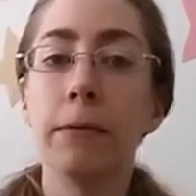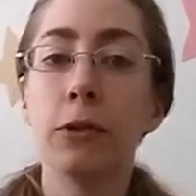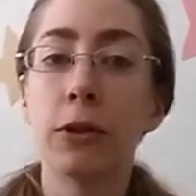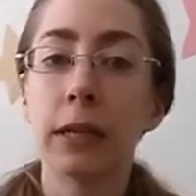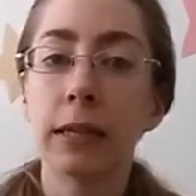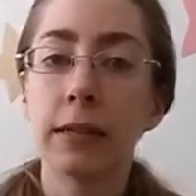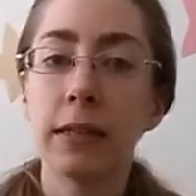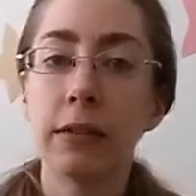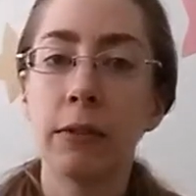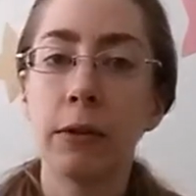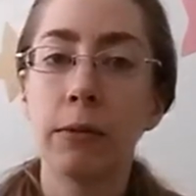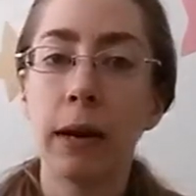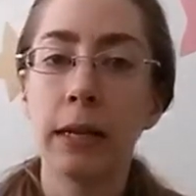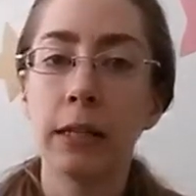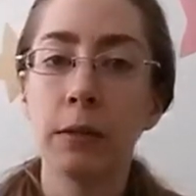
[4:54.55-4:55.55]
during the civil
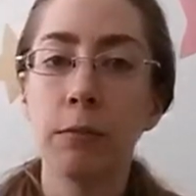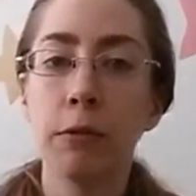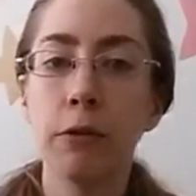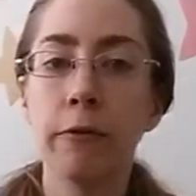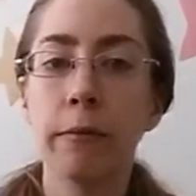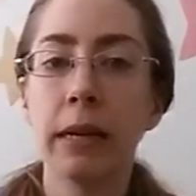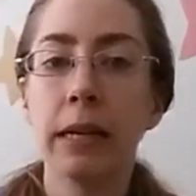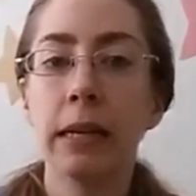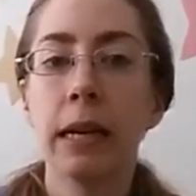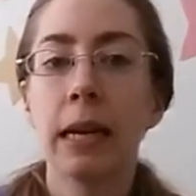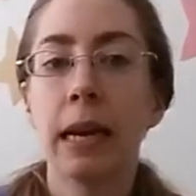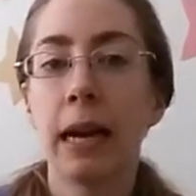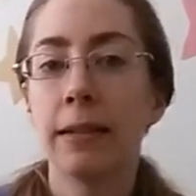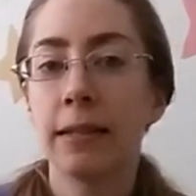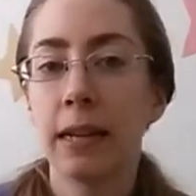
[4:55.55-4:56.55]
rights movement
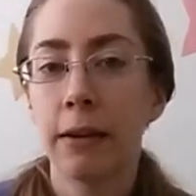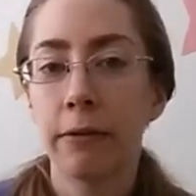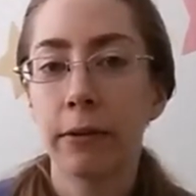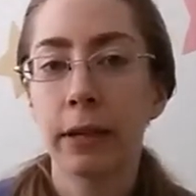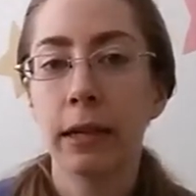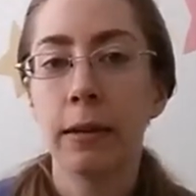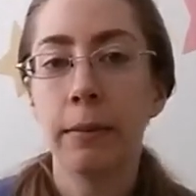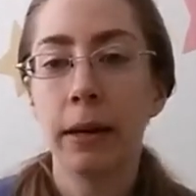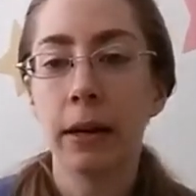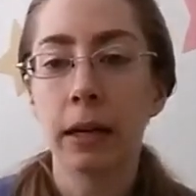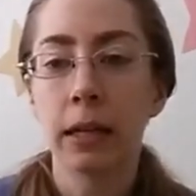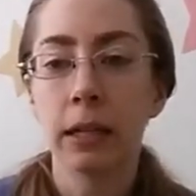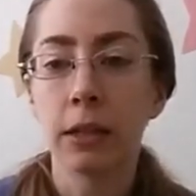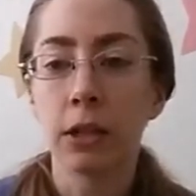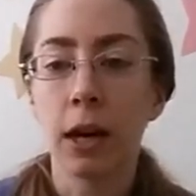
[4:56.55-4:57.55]
as an
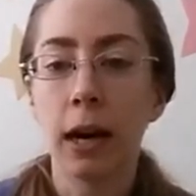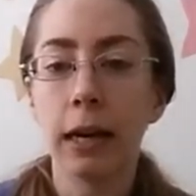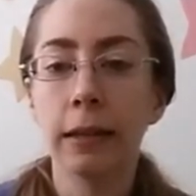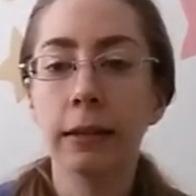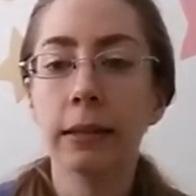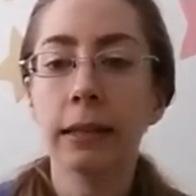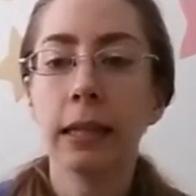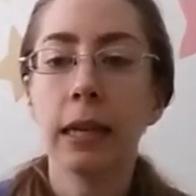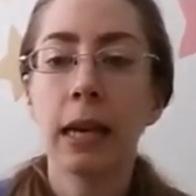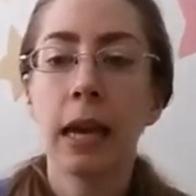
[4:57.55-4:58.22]
African-American child,